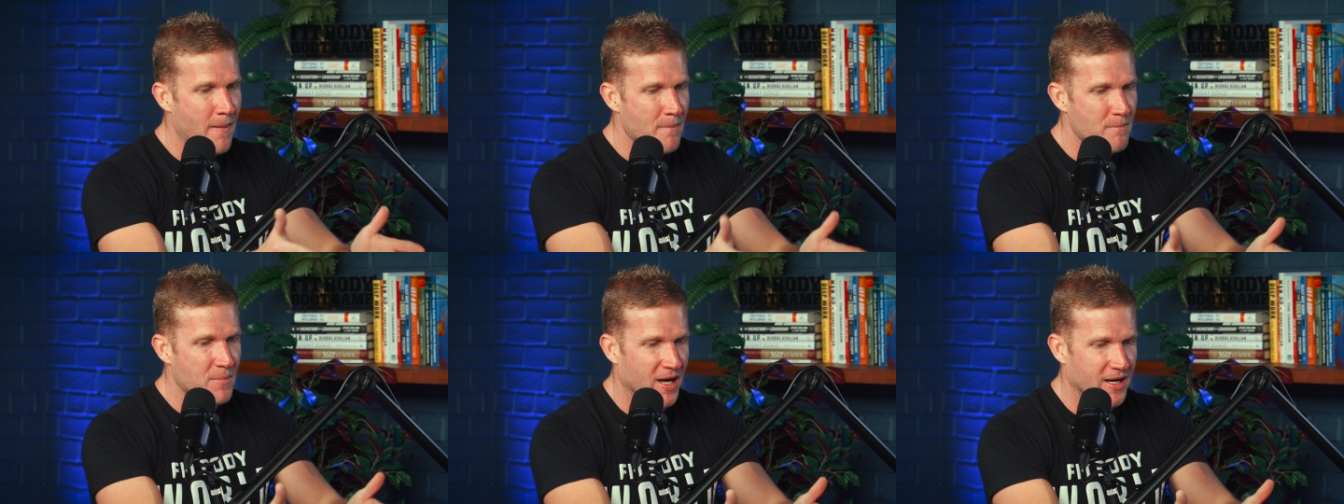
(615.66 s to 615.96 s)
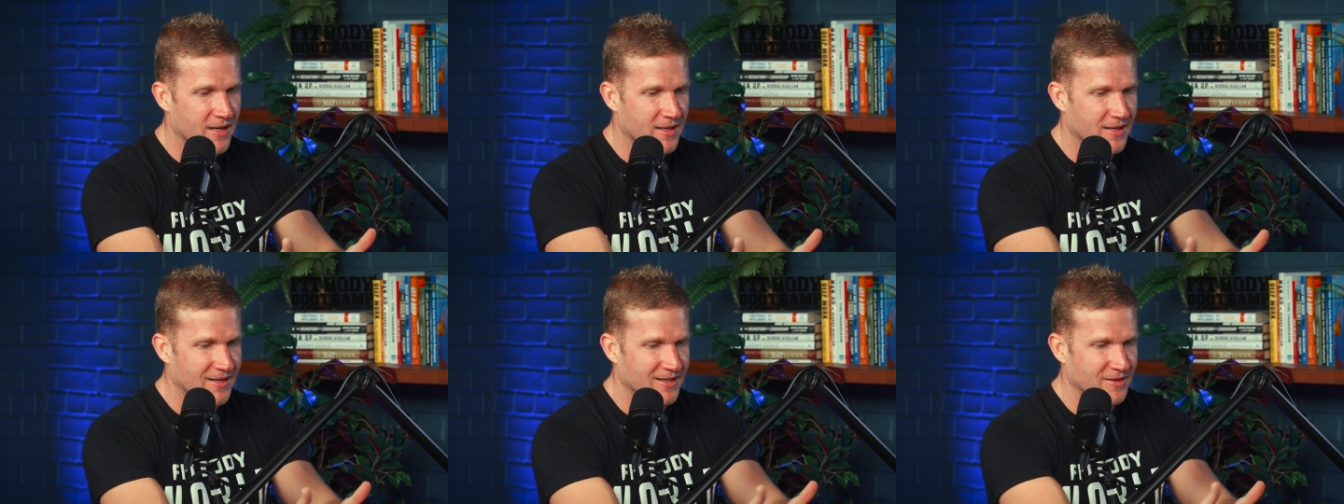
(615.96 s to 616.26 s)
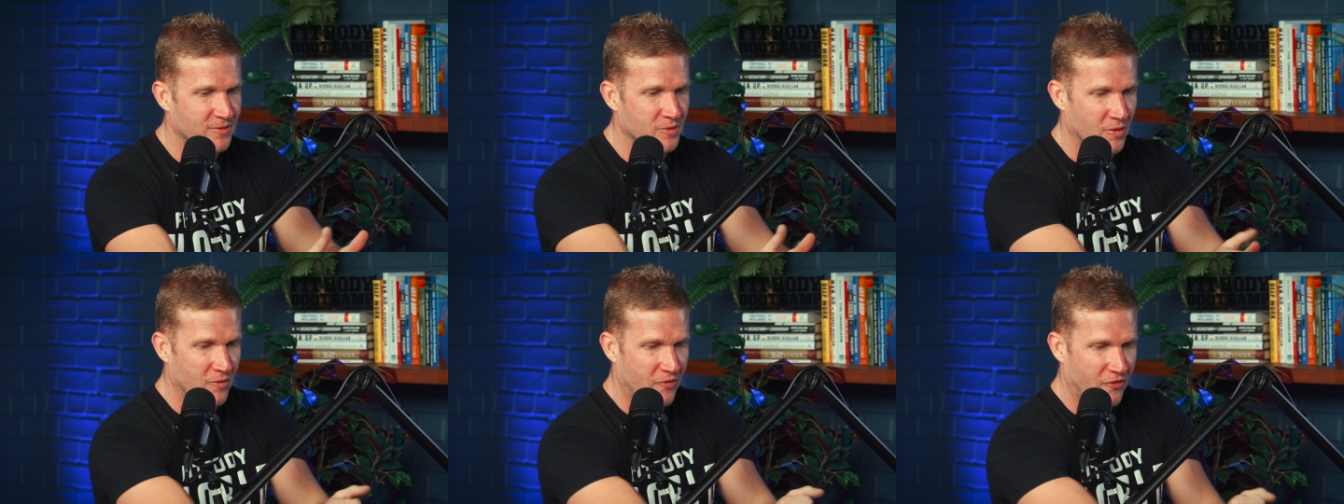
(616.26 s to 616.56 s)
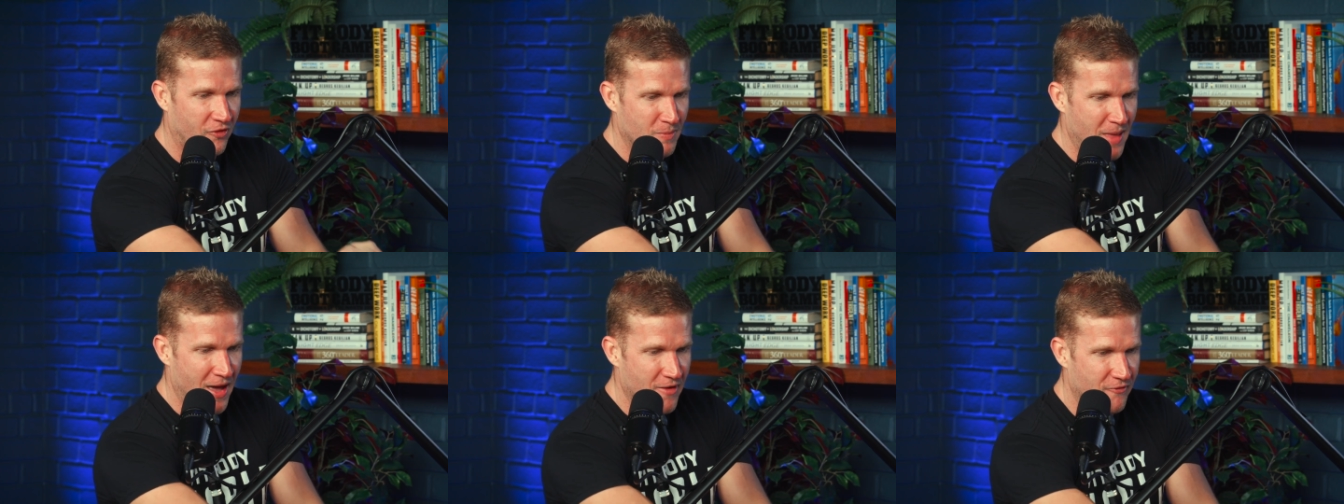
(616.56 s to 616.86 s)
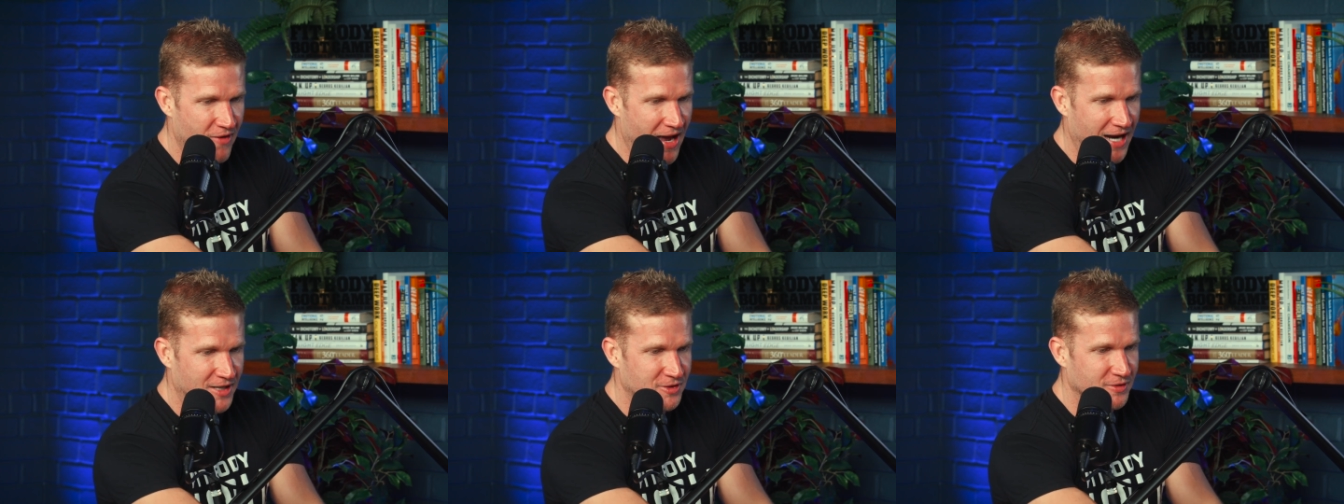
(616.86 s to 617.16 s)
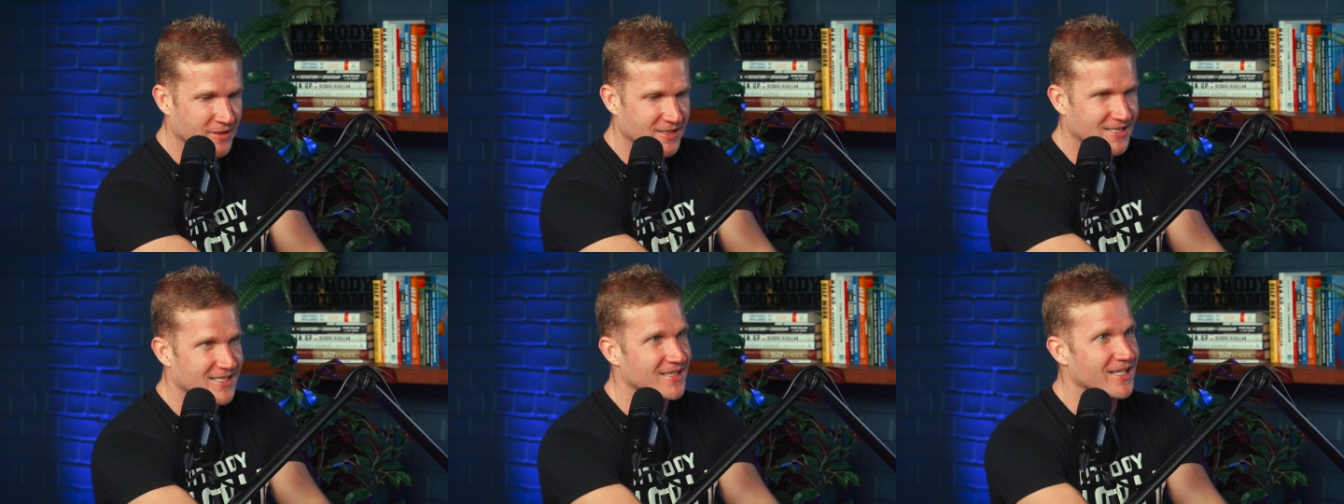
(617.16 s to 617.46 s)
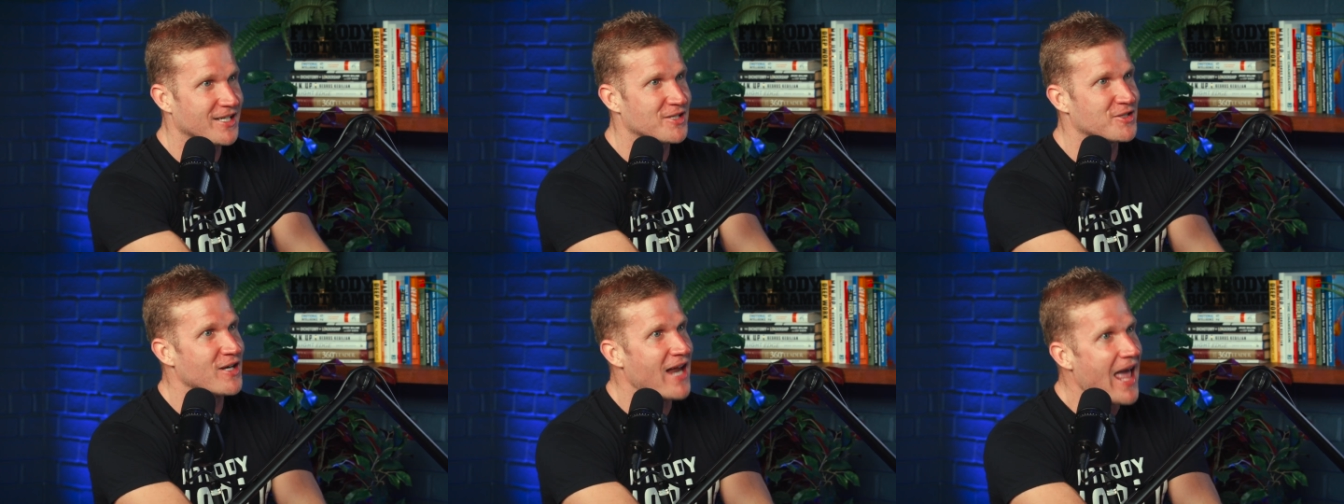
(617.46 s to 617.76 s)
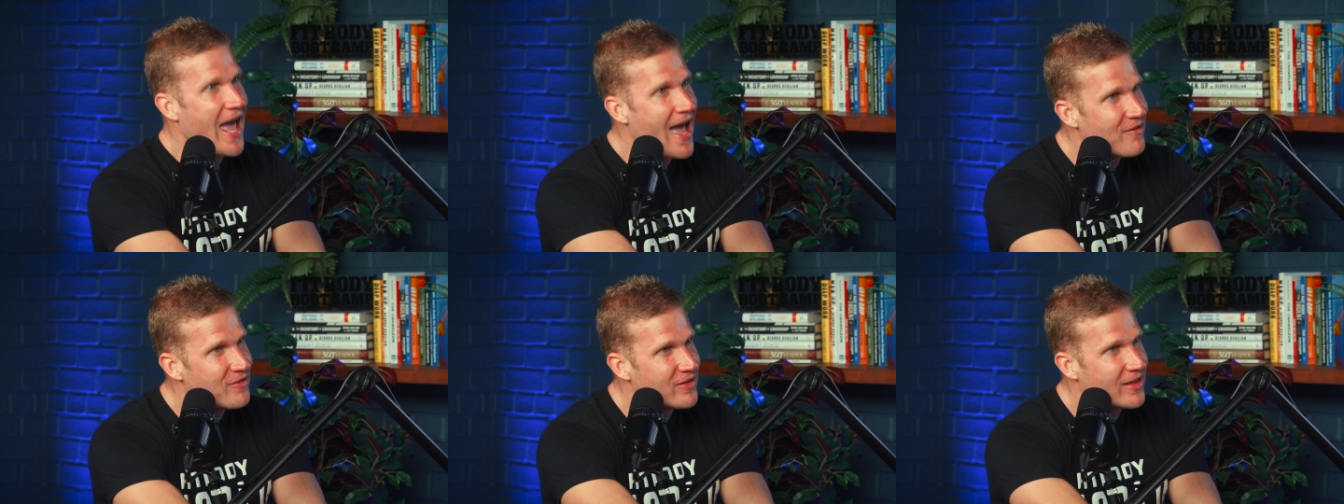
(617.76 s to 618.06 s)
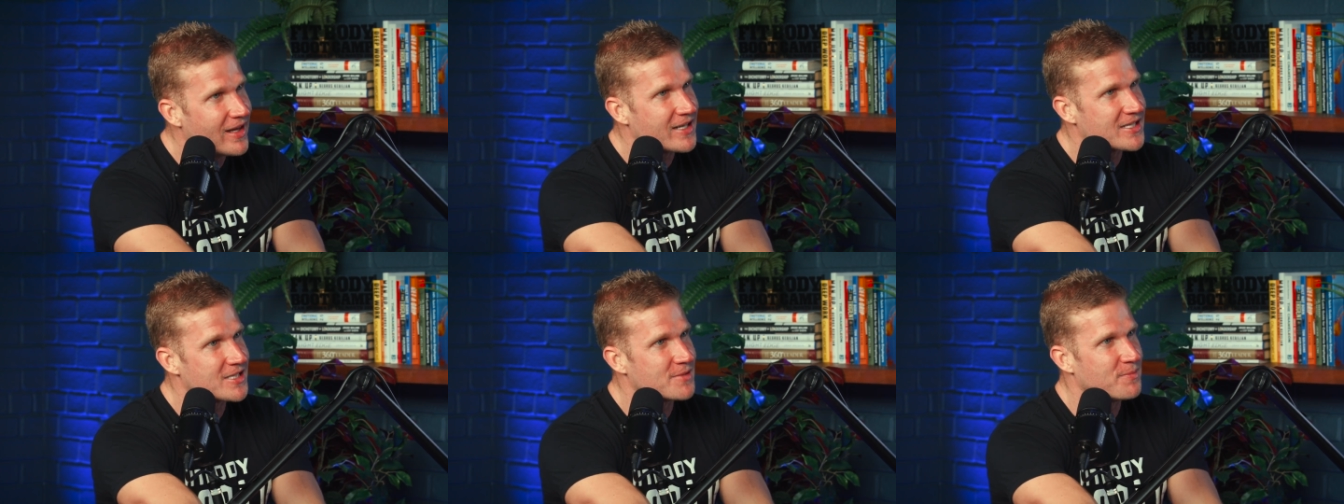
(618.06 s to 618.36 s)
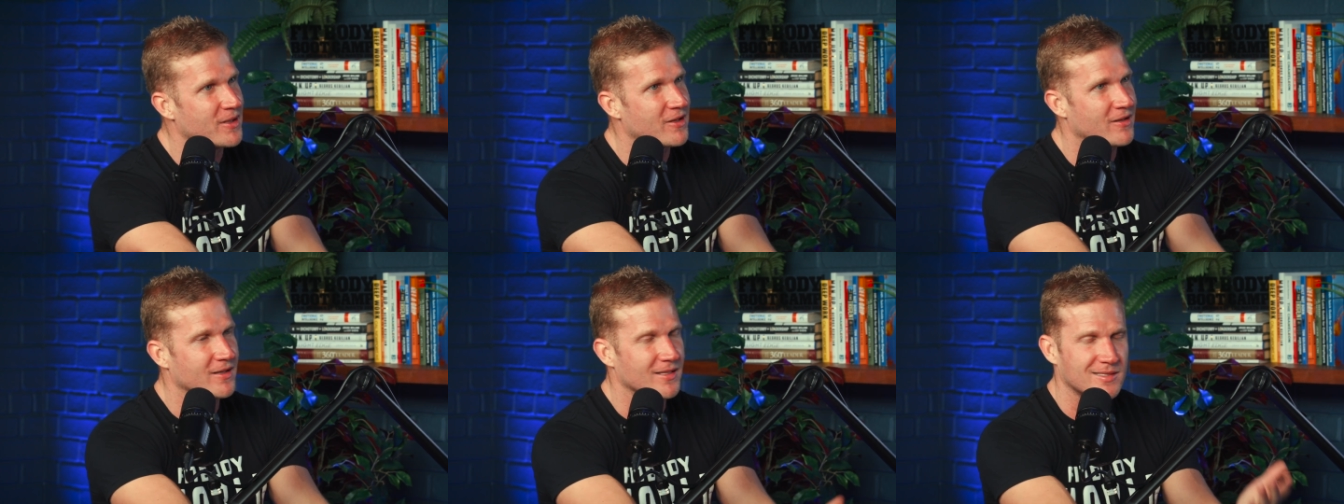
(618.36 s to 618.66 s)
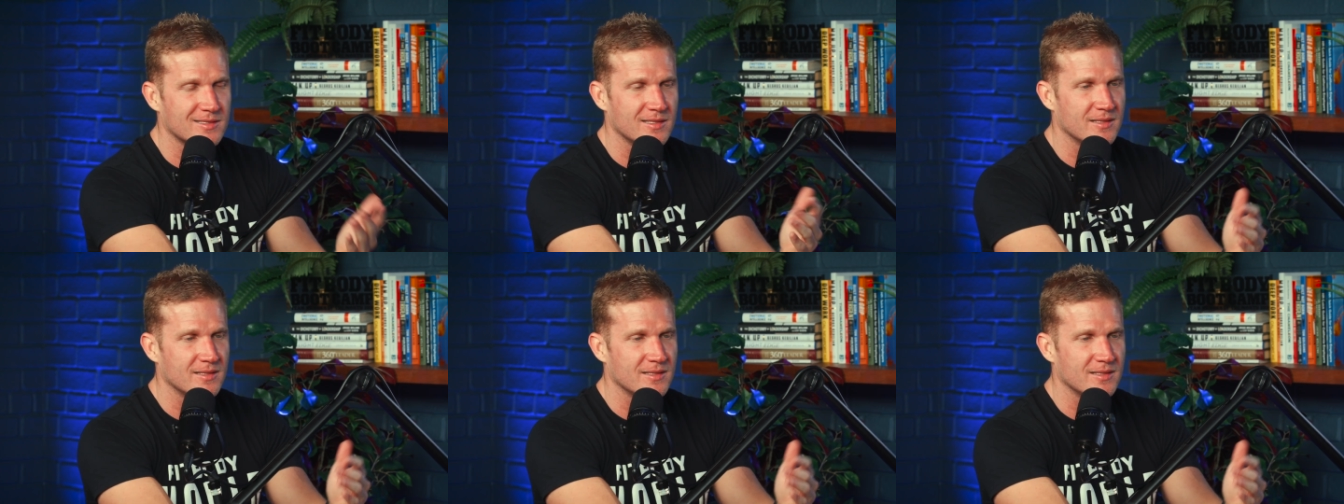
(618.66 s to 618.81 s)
but you know, from that factory installation, having that experience,